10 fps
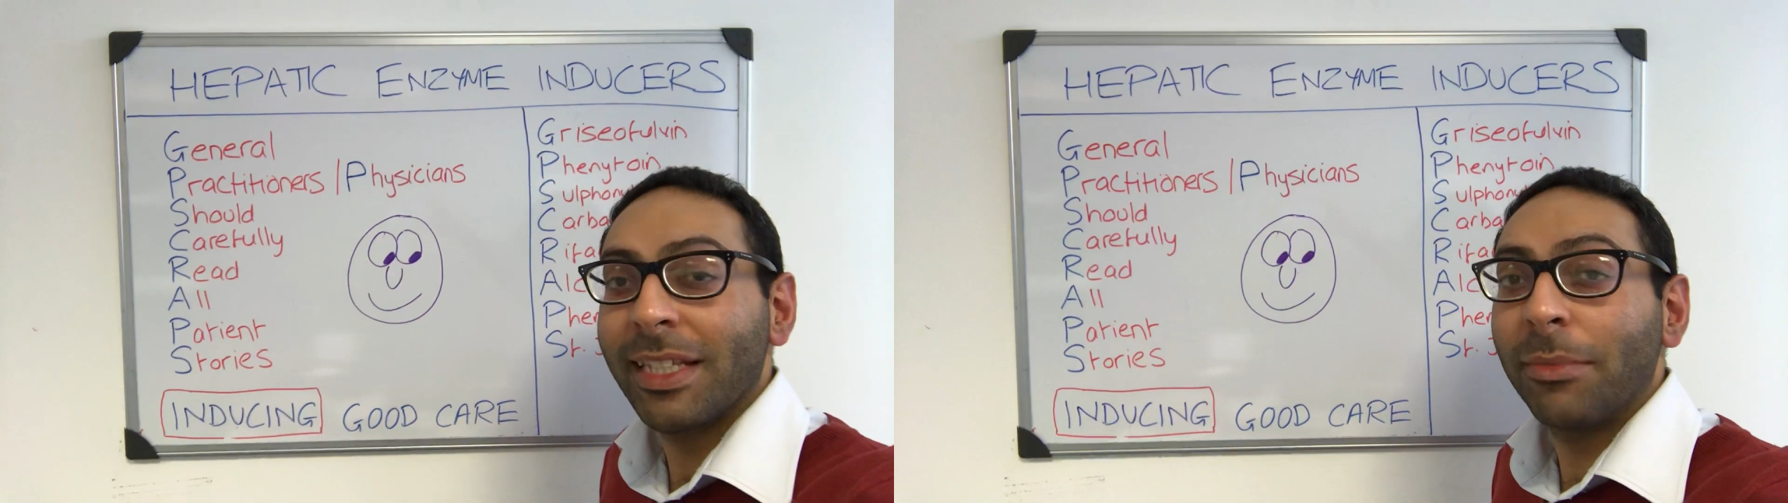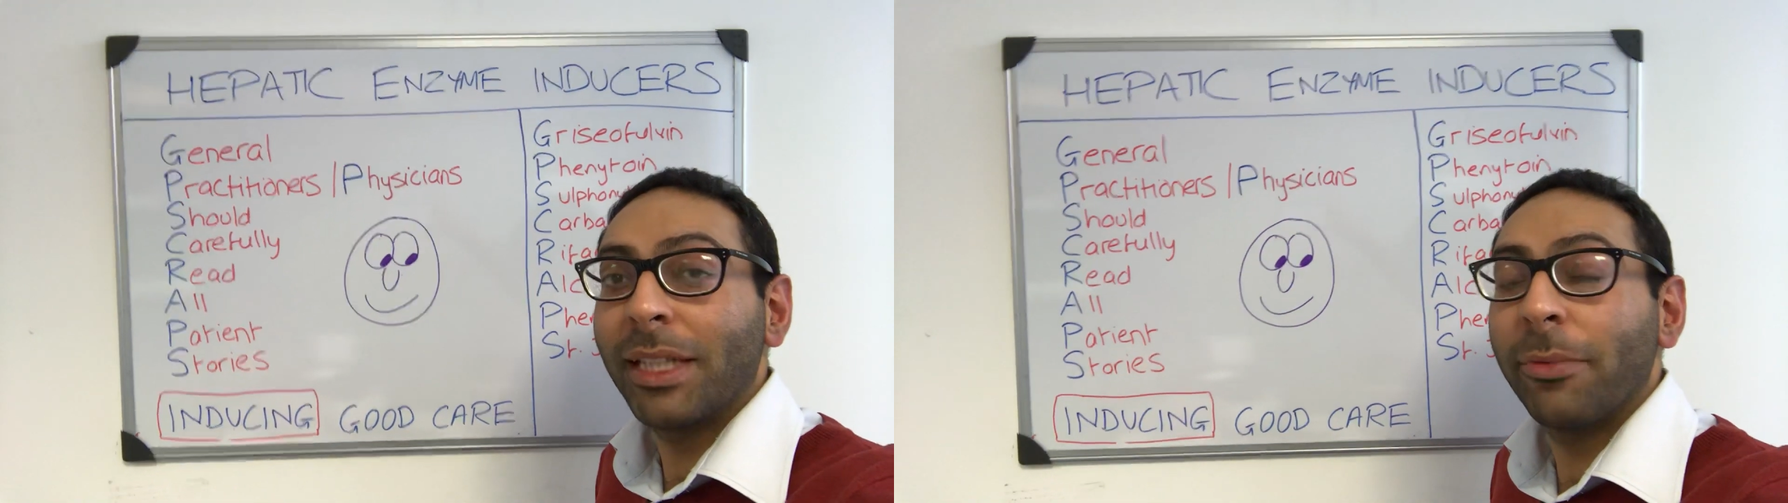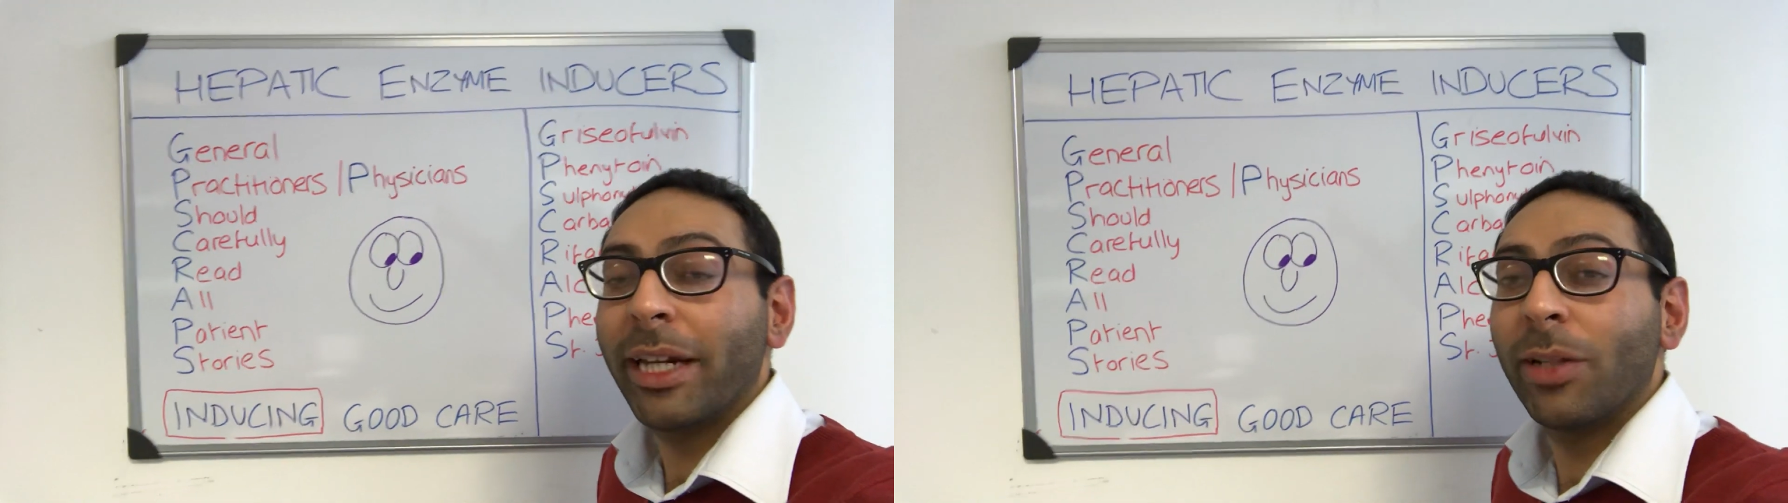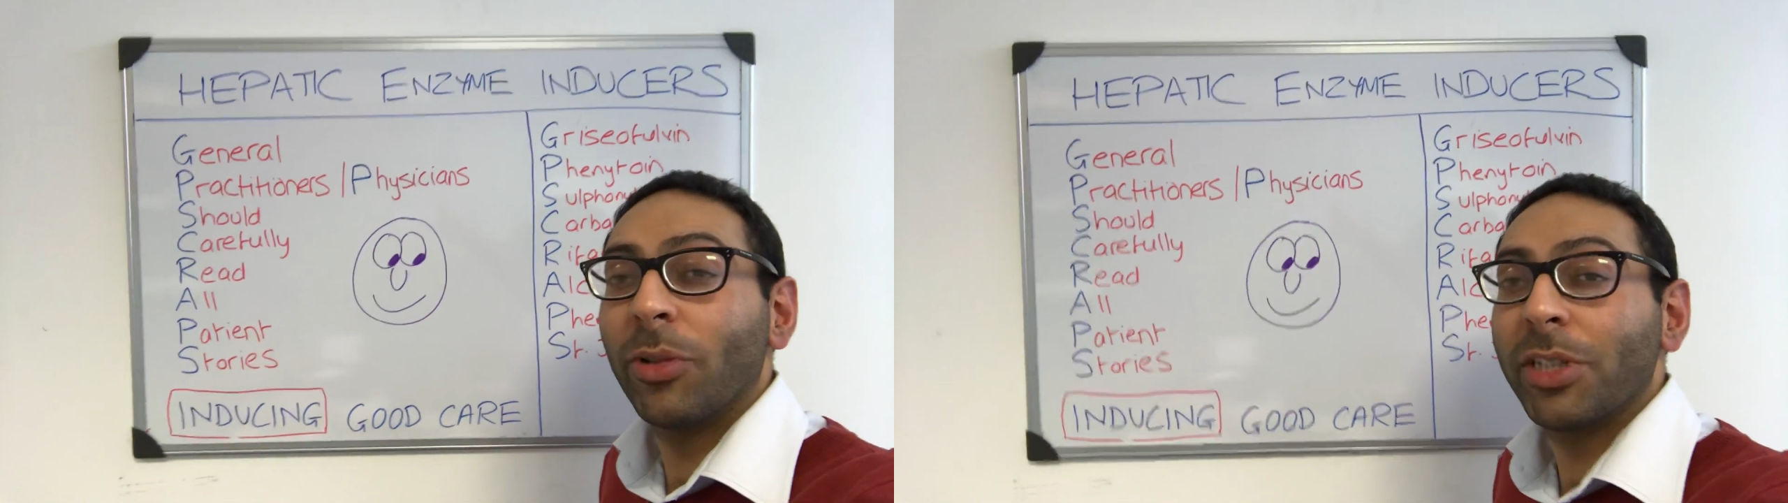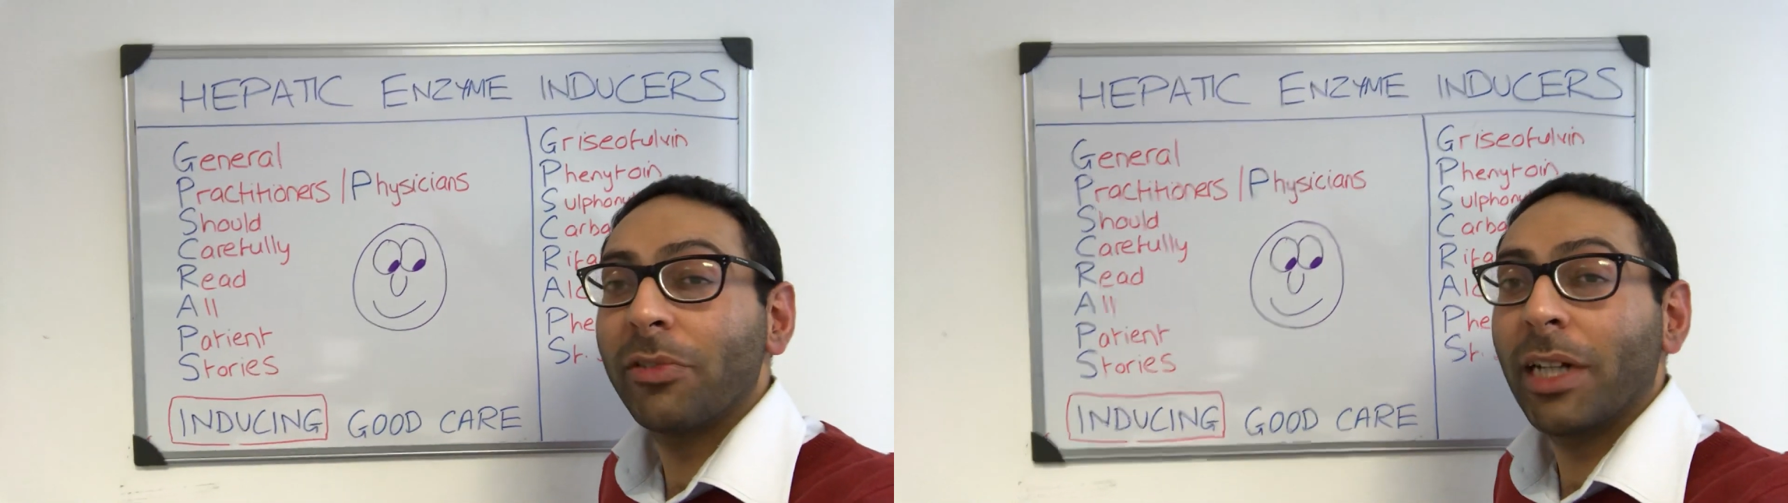Something that we can
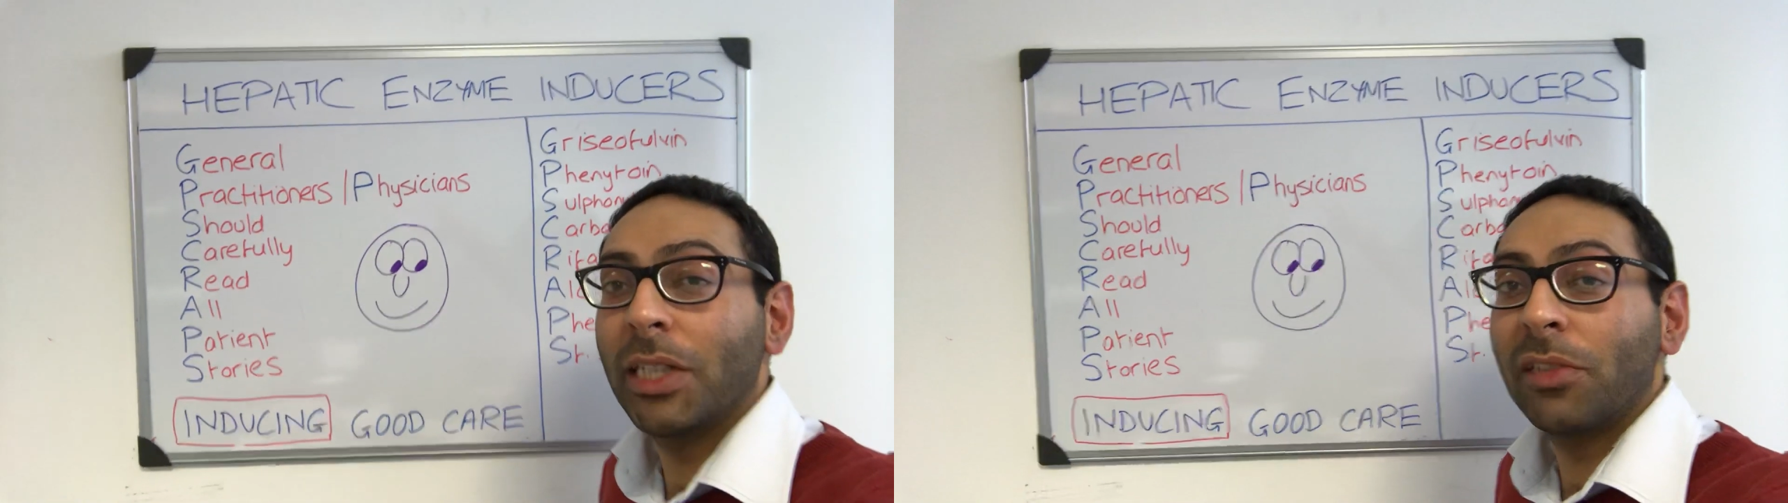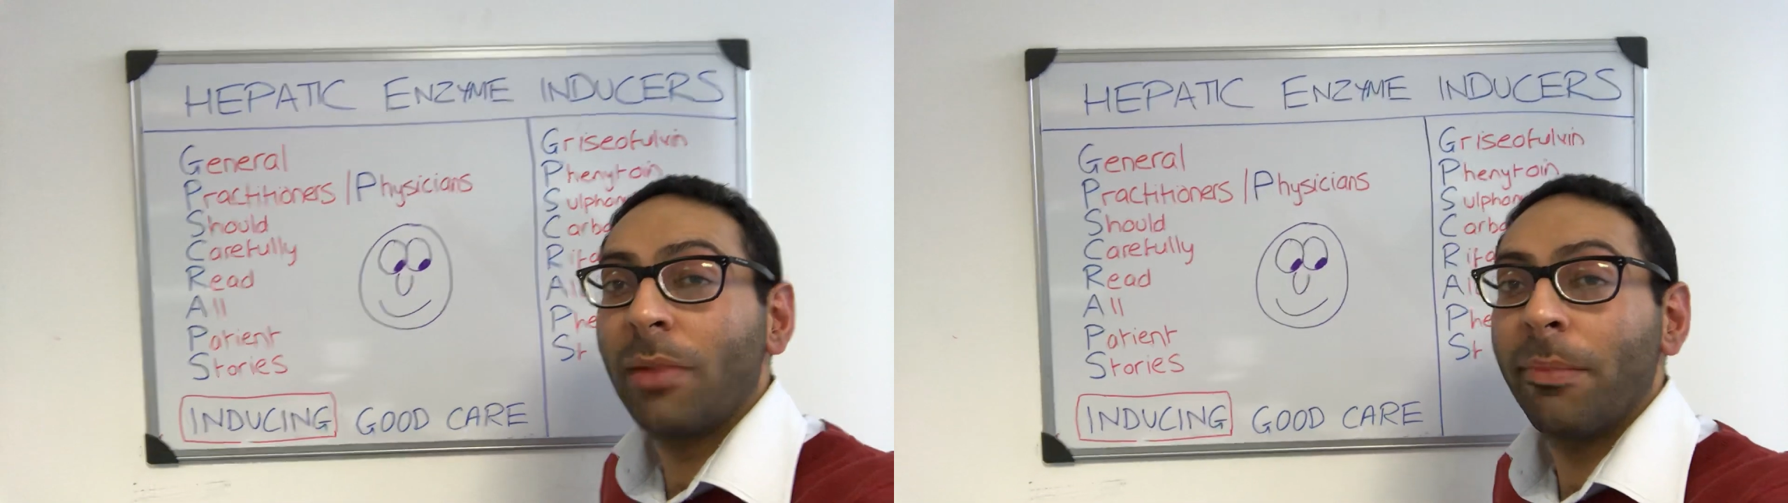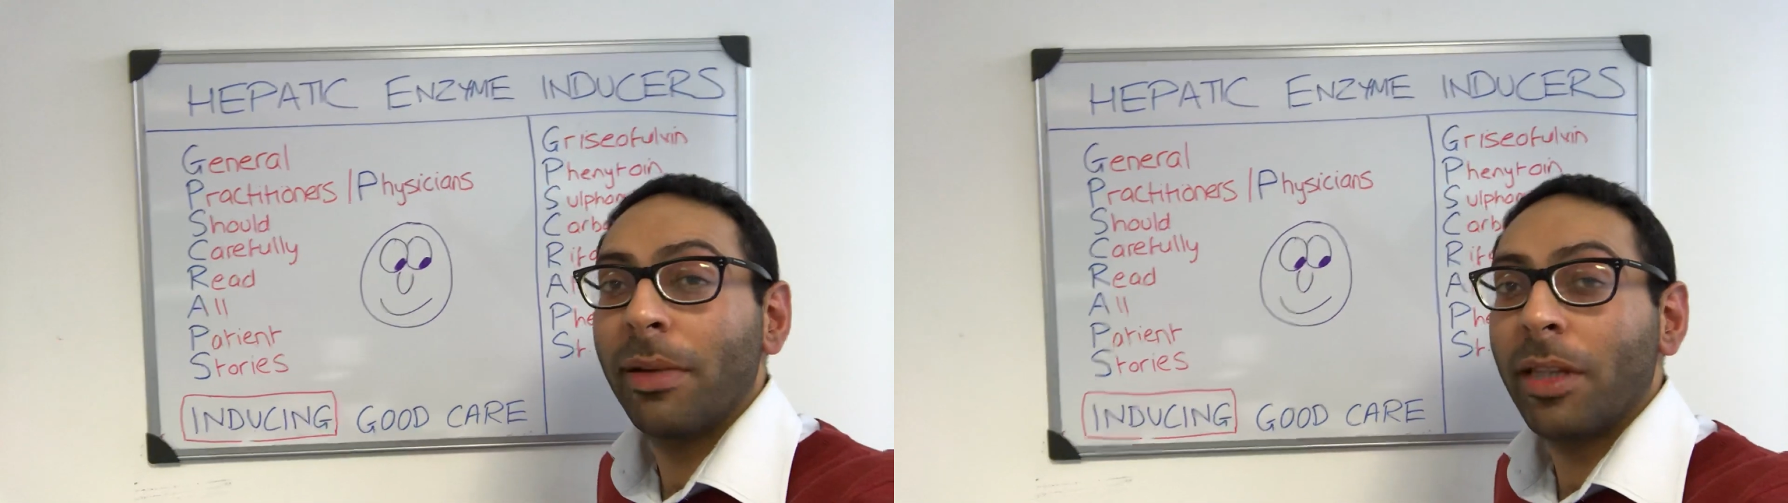all struggle to remember,